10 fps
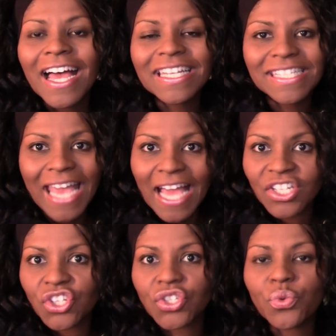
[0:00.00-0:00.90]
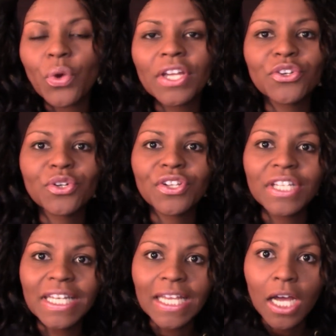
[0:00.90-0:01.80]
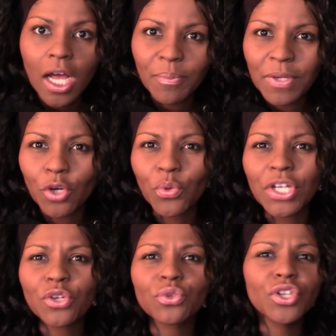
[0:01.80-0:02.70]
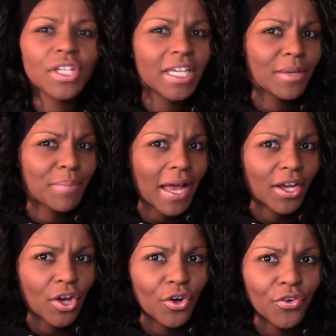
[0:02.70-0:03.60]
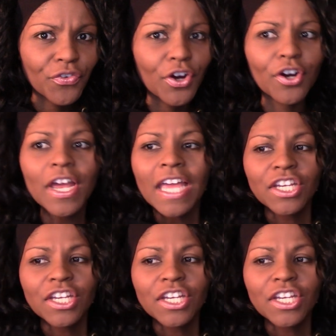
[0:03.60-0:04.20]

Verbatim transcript: attached to what you're cleaning up here, what you're looking back over.